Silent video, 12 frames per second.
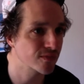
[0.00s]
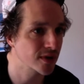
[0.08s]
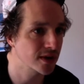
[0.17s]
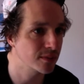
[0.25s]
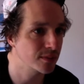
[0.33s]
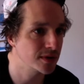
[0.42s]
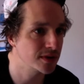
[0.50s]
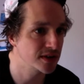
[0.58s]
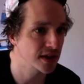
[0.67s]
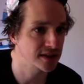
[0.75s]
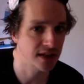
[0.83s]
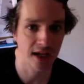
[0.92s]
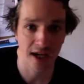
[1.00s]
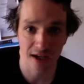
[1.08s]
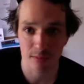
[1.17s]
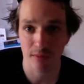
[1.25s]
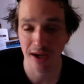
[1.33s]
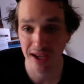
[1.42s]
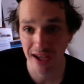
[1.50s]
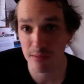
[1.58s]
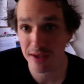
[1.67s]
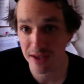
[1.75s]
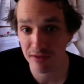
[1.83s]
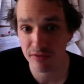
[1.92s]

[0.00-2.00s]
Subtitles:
image size. I am in